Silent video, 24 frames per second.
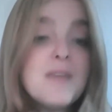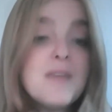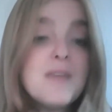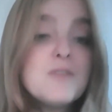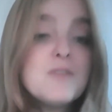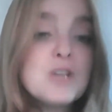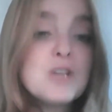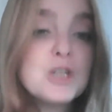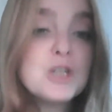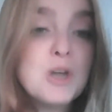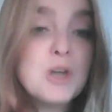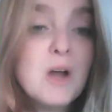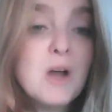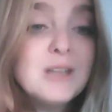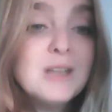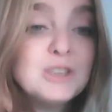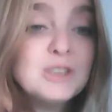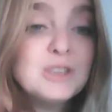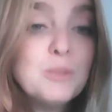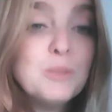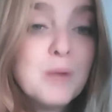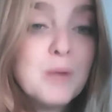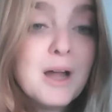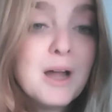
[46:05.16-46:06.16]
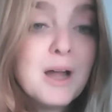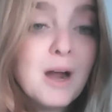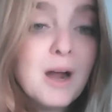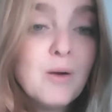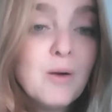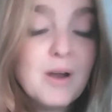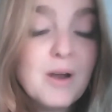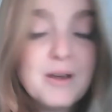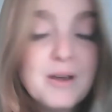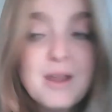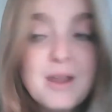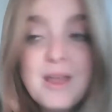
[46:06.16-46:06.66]
Asher Asu
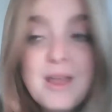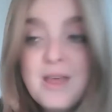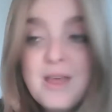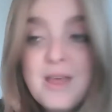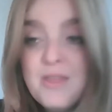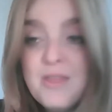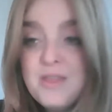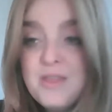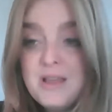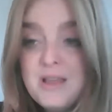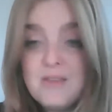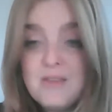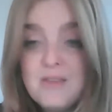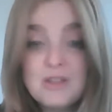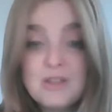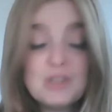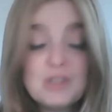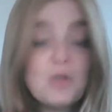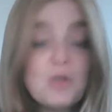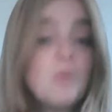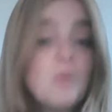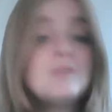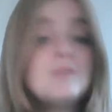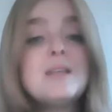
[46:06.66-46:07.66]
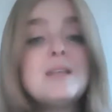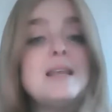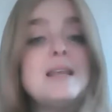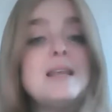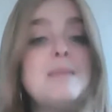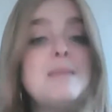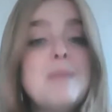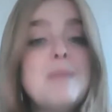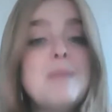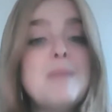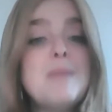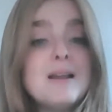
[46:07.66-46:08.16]
B'charan, the, the souls that
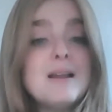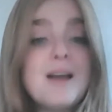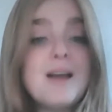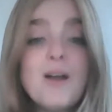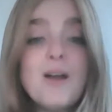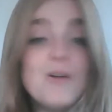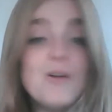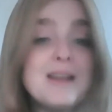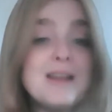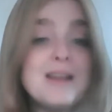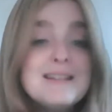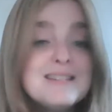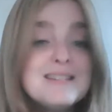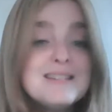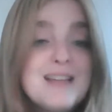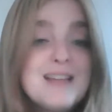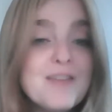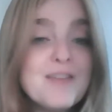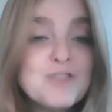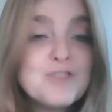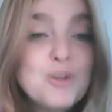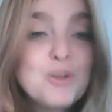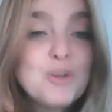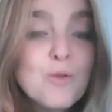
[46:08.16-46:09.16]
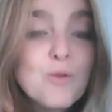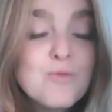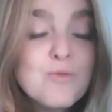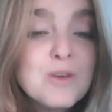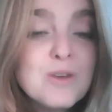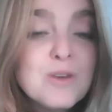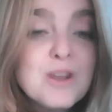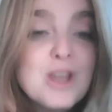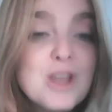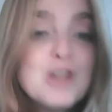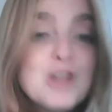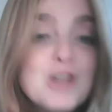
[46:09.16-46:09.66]
he made in Haran, he didn't have
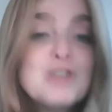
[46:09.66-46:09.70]
children.